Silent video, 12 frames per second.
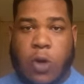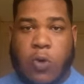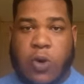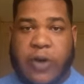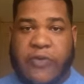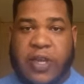
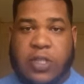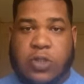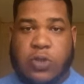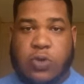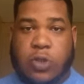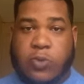Whether it's
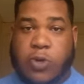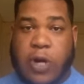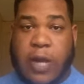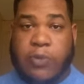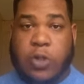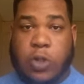to
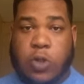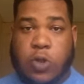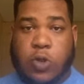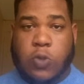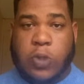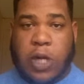subscribe to your
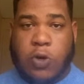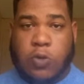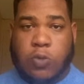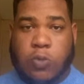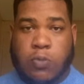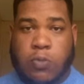YouTube
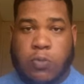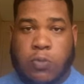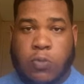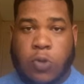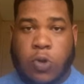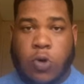channel,
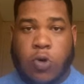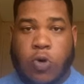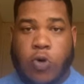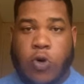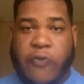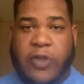
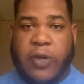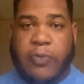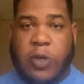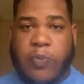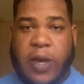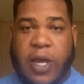or for them
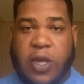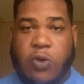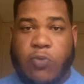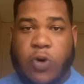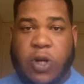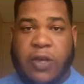to pay you
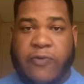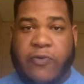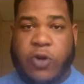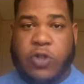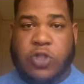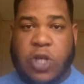money for
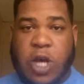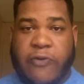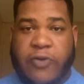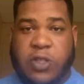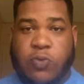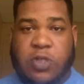a
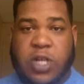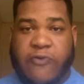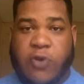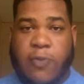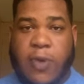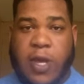service,
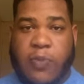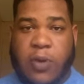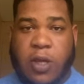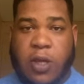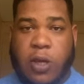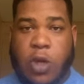whichever it may
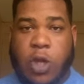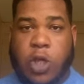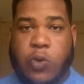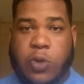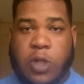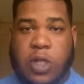be,
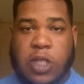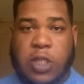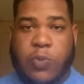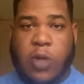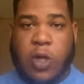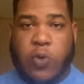you will need to
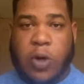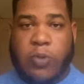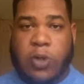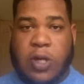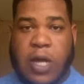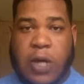be
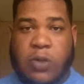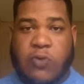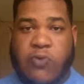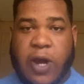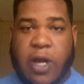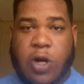equipped on how to
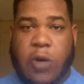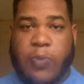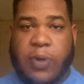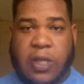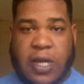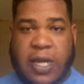write
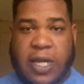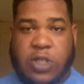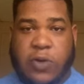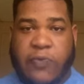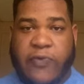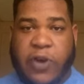copy that gets
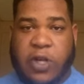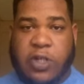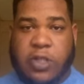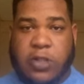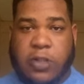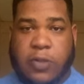
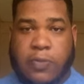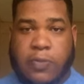conversions.